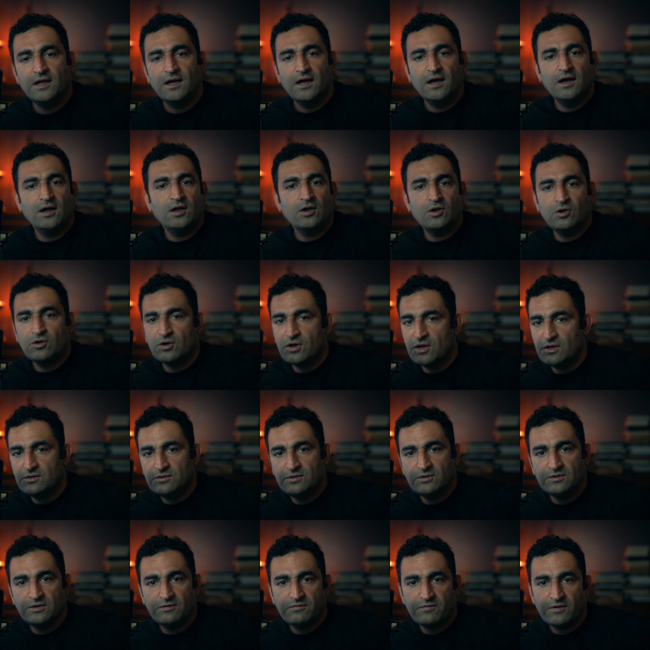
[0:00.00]
Look into
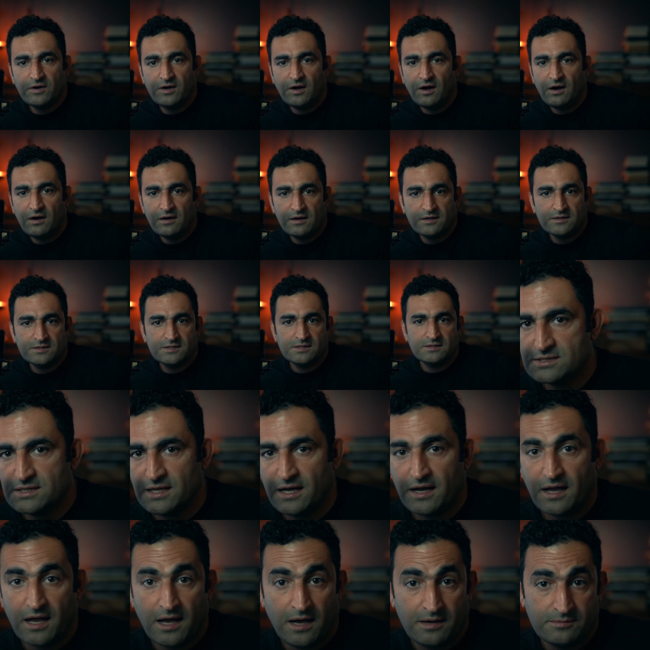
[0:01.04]
different artists like
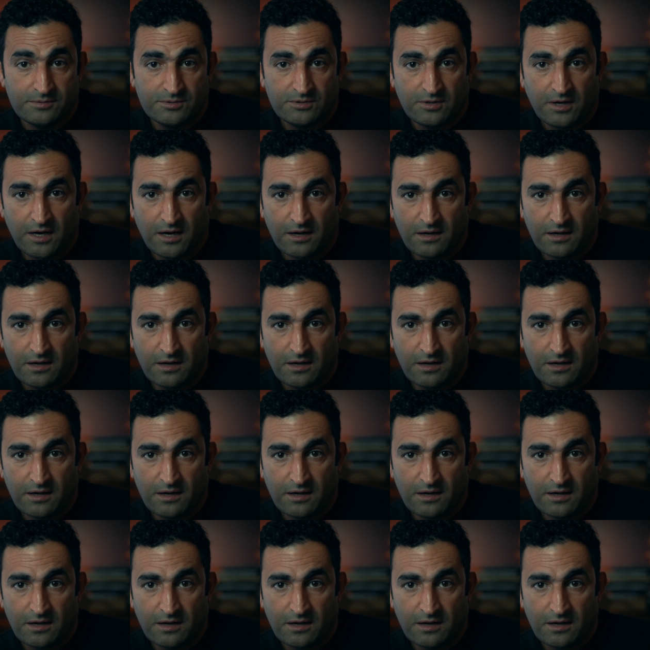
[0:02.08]
abstract